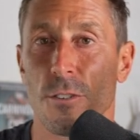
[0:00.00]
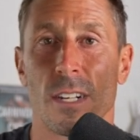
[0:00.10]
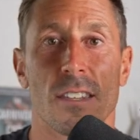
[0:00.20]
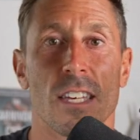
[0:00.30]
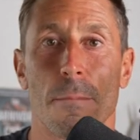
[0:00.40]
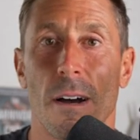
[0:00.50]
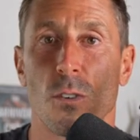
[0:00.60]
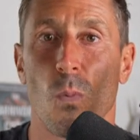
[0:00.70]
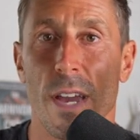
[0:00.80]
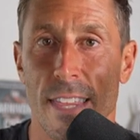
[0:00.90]
You can think about
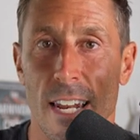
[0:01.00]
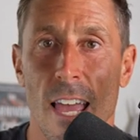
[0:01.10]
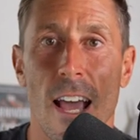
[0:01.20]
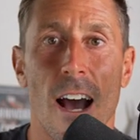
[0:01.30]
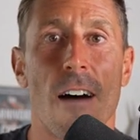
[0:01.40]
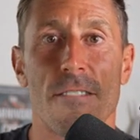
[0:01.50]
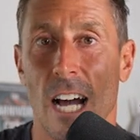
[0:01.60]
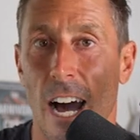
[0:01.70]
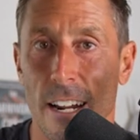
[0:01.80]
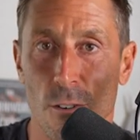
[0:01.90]
the way that
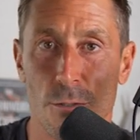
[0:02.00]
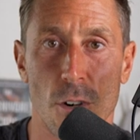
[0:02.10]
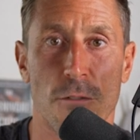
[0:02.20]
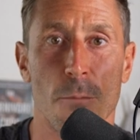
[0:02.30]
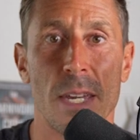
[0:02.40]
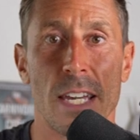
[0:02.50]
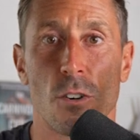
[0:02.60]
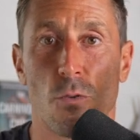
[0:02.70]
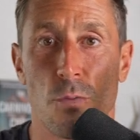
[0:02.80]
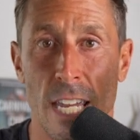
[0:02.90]
avocados go from
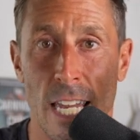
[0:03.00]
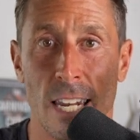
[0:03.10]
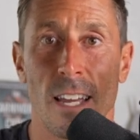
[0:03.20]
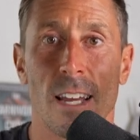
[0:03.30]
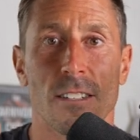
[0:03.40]
being green